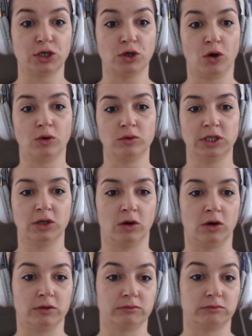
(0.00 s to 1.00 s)
only
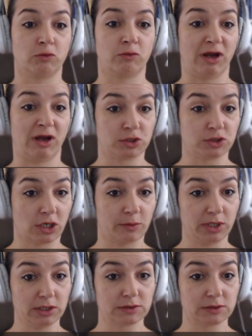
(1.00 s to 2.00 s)
on grammar
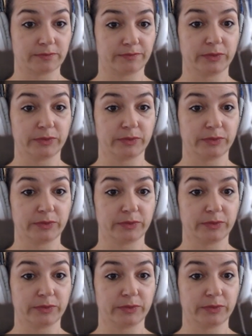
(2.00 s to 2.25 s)
topics,